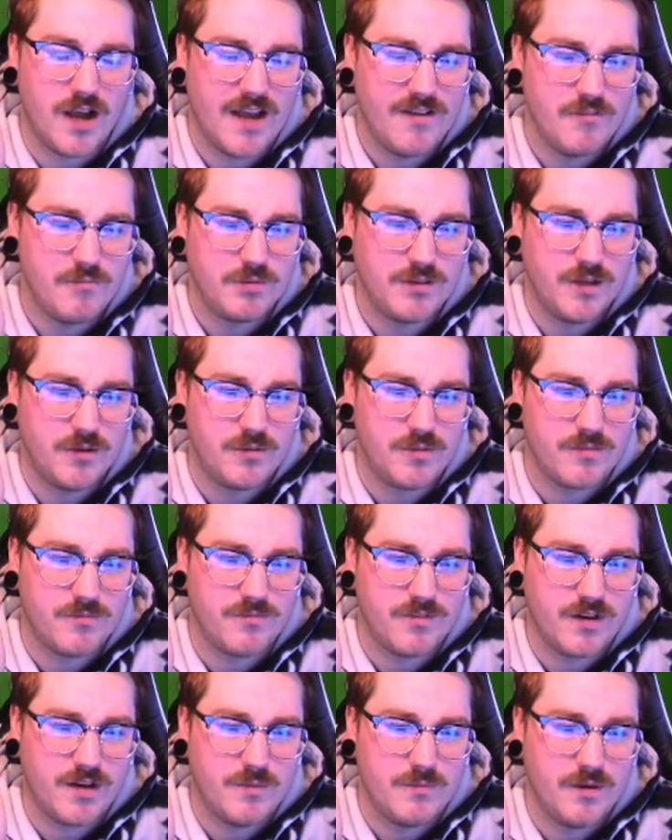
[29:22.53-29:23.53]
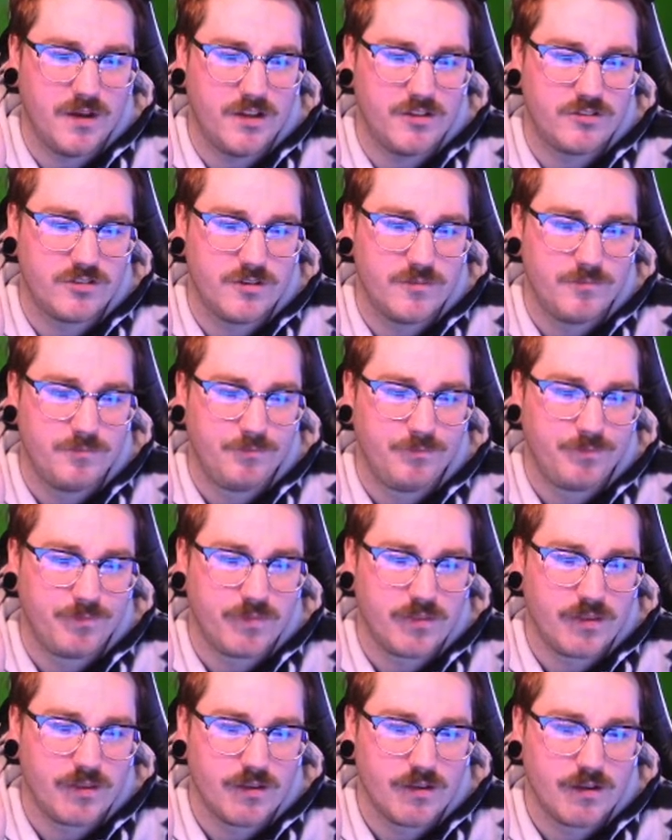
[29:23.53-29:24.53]
I haven't played with him very much.
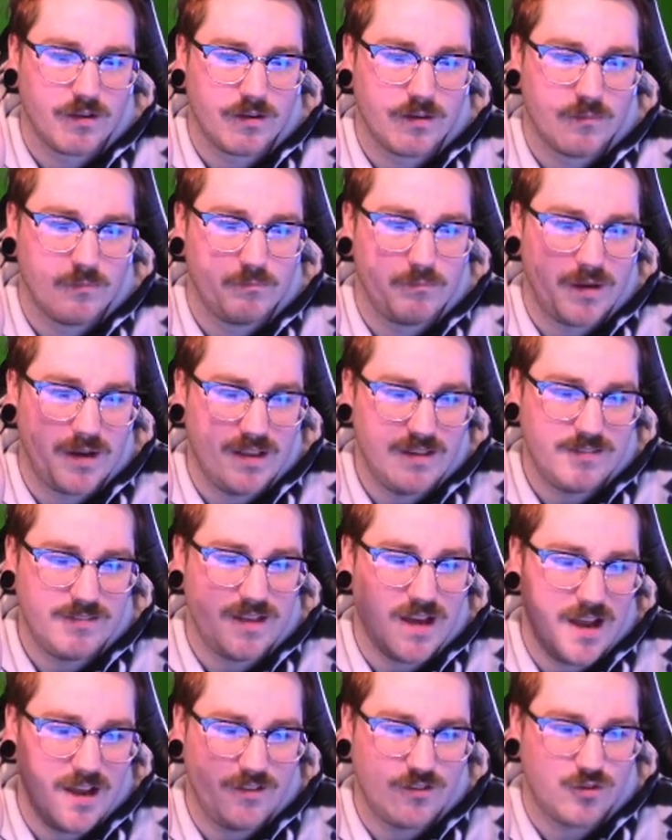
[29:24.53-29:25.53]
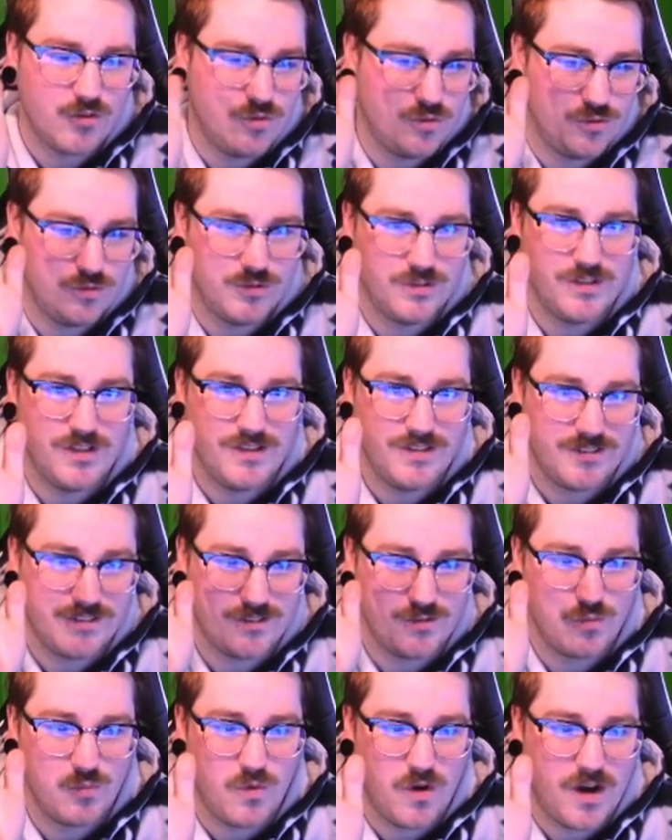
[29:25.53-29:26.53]
But he's not as cool as
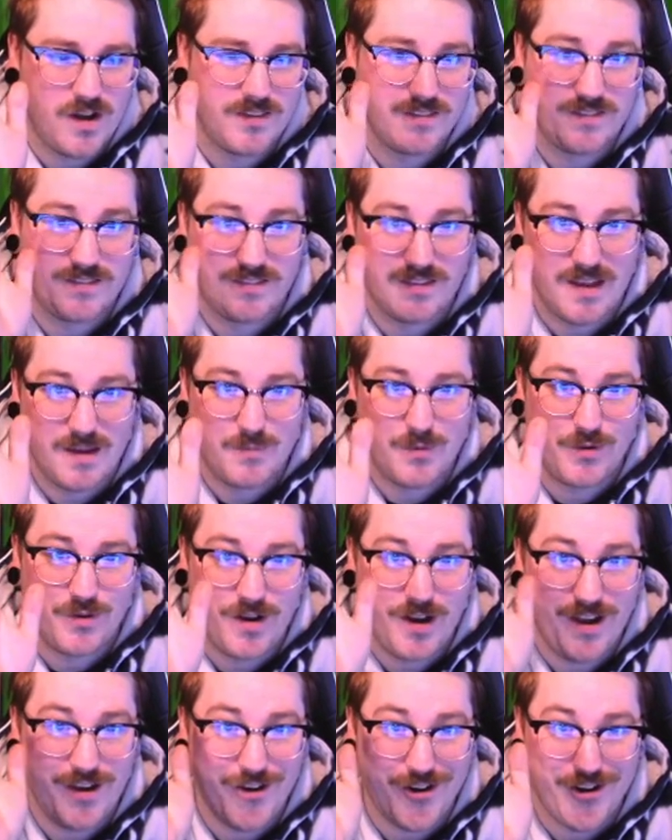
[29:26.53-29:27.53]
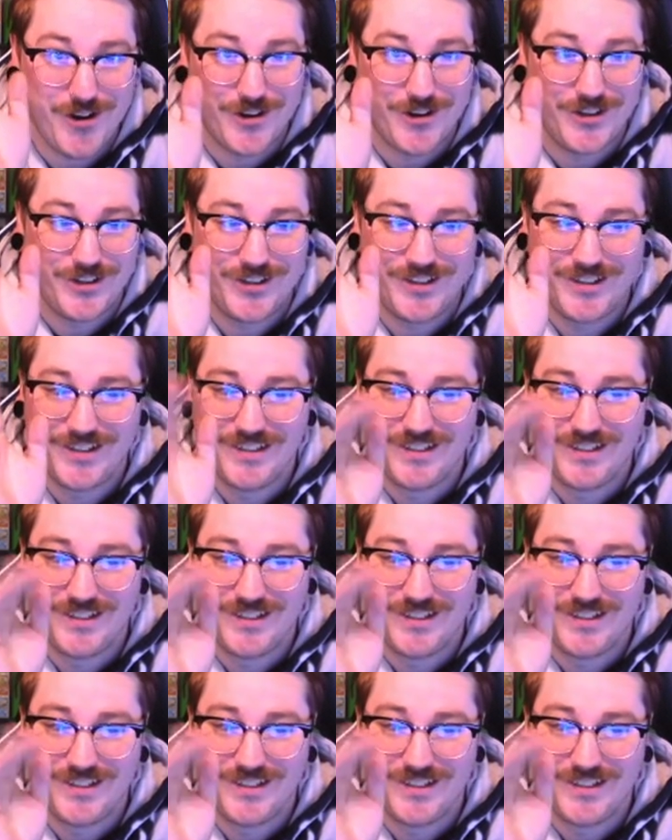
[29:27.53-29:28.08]
Dewat's Samurai Otter.